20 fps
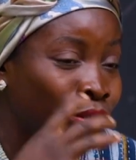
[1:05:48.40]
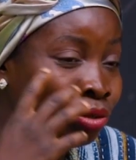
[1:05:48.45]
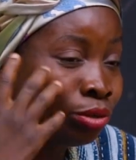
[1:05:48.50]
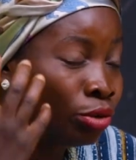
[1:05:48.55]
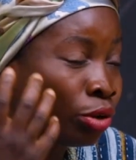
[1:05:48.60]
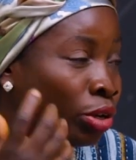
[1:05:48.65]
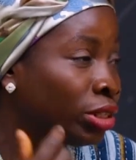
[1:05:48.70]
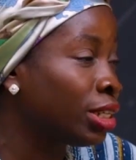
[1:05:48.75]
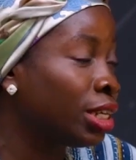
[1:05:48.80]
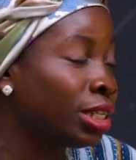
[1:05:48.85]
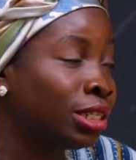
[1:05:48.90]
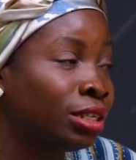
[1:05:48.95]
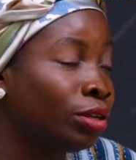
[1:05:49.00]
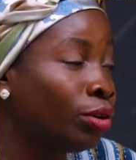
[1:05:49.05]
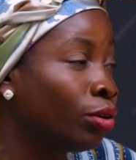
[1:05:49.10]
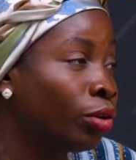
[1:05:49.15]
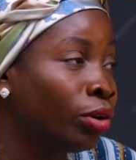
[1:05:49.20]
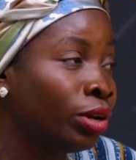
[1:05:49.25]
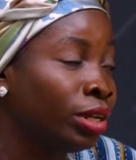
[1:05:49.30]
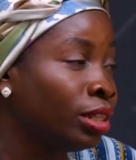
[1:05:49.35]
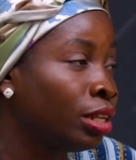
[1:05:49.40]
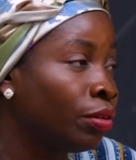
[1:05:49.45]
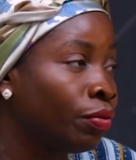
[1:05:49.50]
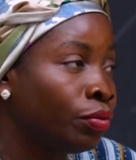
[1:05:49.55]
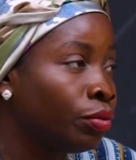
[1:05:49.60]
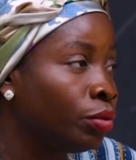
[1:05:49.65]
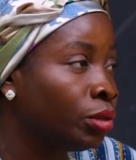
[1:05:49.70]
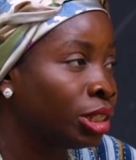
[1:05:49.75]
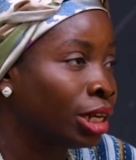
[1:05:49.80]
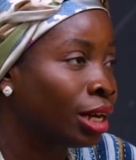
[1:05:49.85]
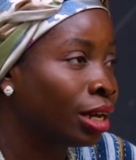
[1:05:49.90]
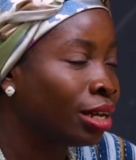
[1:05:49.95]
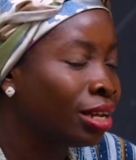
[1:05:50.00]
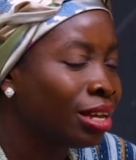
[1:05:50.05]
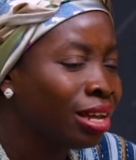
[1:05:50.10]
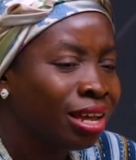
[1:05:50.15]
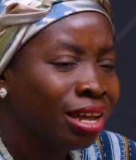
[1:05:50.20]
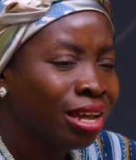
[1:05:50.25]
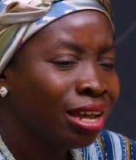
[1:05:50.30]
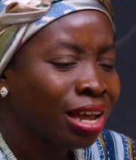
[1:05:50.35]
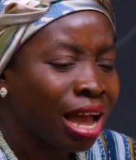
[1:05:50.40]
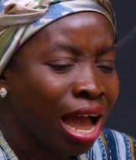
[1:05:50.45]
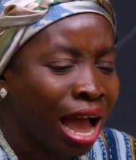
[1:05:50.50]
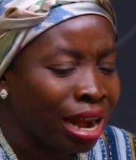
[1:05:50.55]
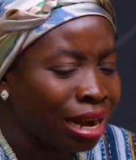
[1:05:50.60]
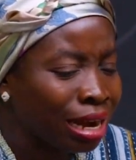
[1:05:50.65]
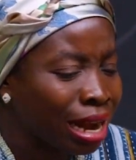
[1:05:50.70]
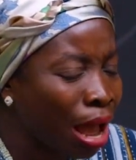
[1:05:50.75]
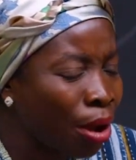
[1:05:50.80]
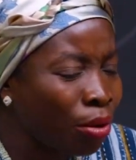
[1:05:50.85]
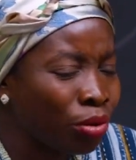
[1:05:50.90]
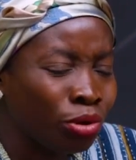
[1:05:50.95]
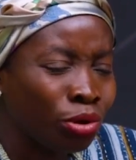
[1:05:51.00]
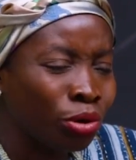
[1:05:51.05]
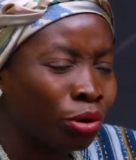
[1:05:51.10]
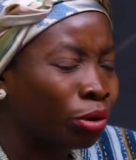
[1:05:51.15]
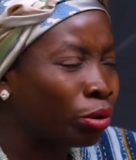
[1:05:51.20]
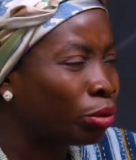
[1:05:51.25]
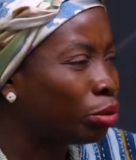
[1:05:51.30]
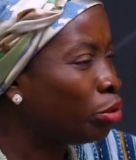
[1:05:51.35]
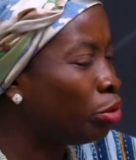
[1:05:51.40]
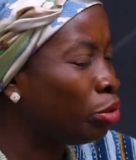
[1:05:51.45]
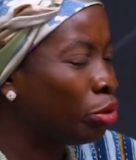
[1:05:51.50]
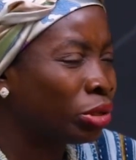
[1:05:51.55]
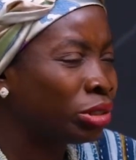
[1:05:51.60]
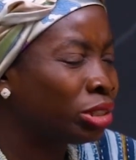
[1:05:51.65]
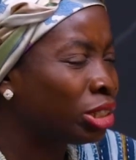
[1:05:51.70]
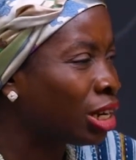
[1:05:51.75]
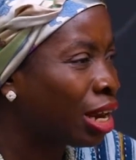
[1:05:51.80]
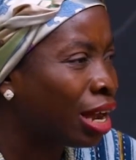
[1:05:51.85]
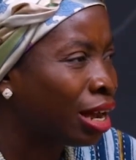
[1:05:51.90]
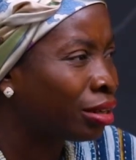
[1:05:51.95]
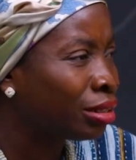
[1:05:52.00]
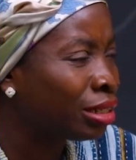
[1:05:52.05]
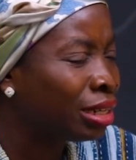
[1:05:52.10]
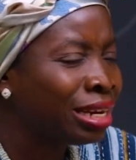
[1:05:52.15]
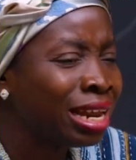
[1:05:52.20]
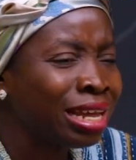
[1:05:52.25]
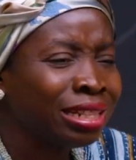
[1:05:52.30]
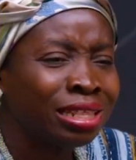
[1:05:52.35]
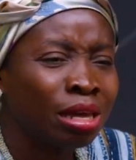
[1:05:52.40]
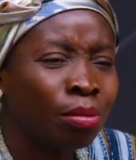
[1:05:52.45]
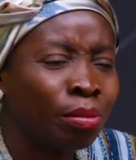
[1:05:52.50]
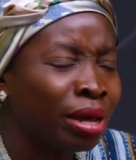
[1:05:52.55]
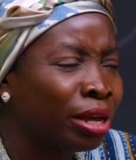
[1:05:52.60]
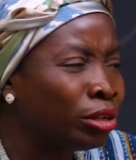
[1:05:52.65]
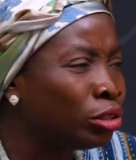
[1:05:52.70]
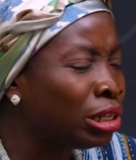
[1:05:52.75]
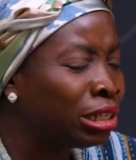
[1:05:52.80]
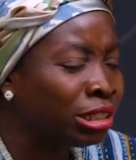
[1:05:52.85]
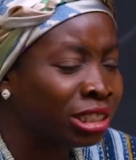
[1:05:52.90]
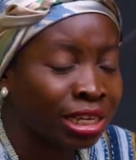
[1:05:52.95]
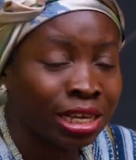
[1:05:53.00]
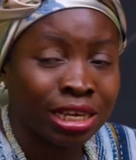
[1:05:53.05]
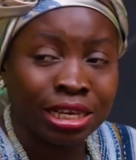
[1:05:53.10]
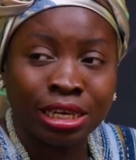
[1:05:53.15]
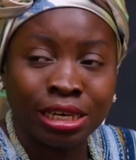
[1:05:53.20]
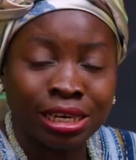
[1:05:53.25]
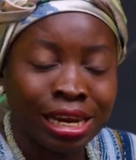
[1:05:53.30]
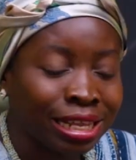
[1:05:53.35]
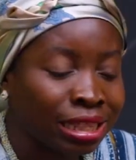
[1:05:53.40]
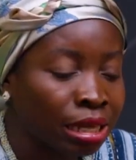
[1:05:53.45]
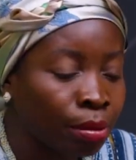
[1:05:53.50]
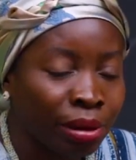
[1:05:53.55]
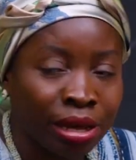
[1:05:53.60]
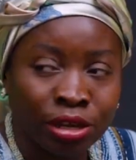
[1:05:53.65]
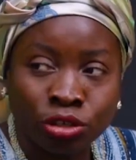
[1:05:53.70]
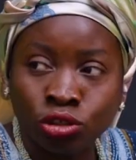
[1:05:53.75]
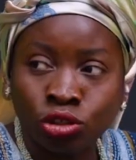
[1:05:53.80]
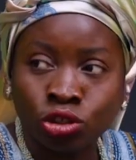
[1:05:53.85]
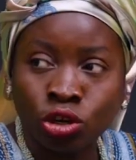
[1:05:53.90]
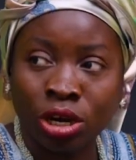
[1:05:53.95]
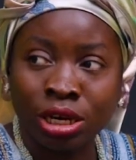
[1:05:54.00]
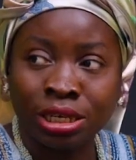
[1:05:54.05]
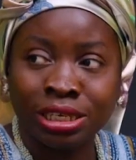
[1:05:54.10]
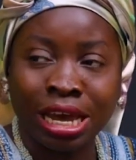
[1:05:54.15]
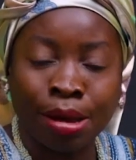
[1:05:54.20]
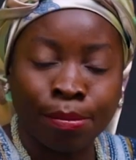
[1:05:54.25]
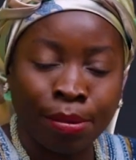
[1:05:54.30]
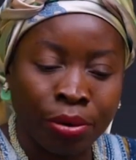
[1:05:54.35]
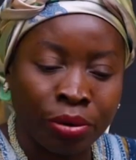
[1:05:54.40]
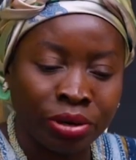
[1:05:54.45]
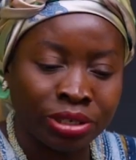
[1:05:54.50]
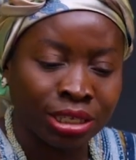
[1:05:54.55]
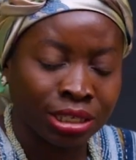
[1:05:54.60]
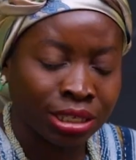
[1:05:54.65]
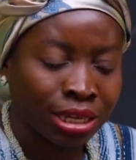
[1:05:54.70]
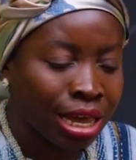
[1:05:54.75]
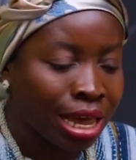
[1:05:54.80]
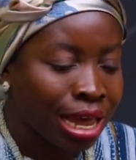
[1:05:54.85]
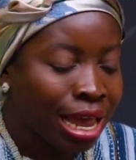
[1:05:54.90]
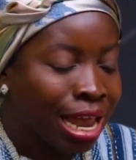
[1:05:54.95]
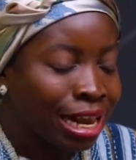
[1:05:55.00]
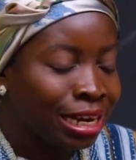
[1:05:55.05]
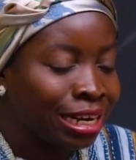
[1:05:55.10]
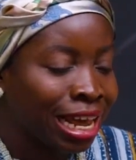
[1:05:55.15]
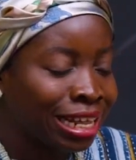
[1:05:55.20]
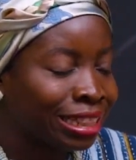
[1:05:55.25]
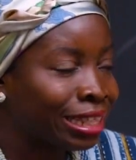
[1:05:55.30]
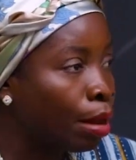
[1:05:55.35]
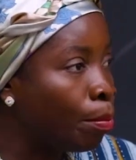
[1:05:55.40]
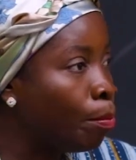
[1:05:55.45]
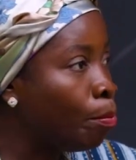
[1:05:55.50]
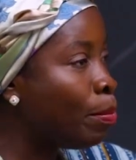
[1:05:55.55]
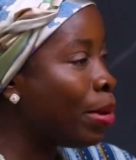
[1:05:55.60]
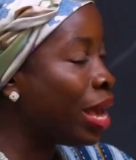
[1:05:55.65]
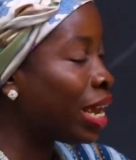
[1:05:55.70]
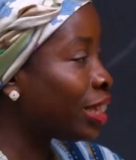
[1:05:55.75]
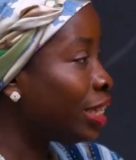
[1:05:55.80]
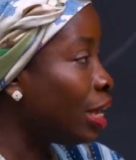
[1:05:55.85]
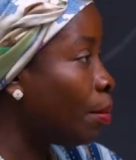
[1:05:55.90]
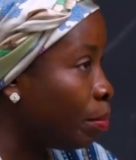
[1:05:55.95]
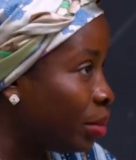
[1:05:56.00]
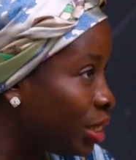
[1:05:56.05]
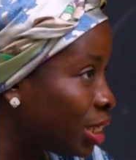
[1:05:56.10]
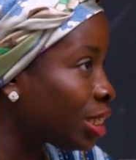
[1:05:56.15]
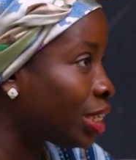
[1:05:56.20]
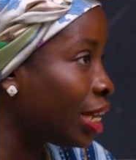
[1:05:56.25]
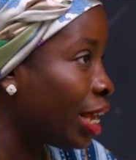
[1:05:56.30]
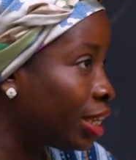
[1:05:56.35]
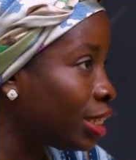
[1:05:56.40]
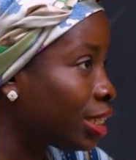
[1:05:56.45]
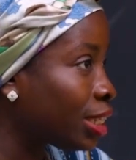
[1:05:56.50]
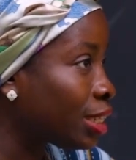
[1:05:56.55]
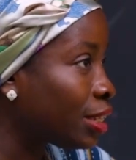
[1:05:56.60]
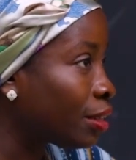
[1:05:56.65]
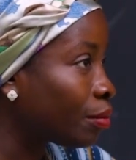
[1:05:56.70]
daughters-in-law in the future. Allow your child. Let them enjoy their marriages. Let them make the mistakes.